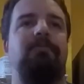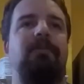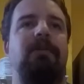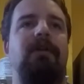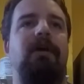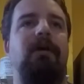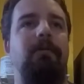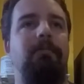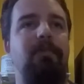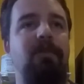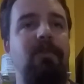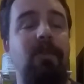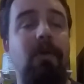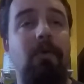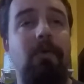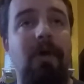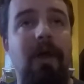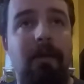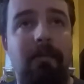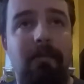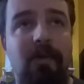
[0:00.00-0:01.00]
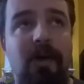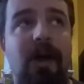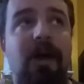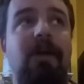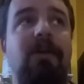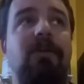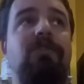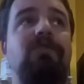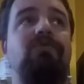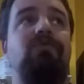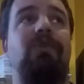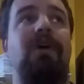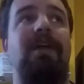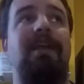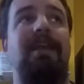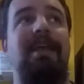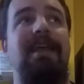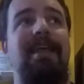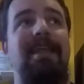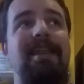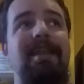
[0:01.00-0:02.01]
I put the graham crackers
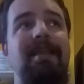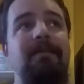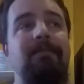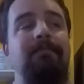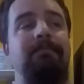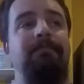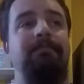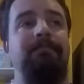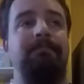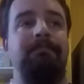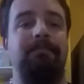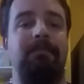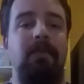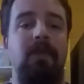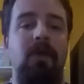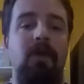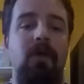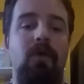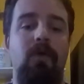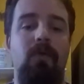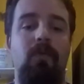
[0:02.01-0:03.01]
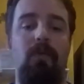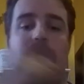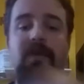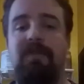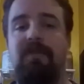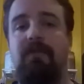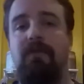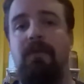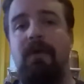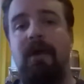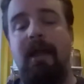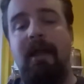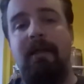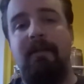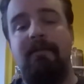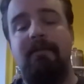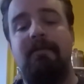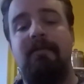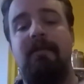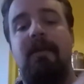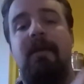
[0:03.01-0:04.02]
right in with the
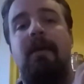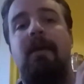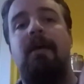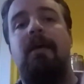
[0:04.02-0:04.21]
grains,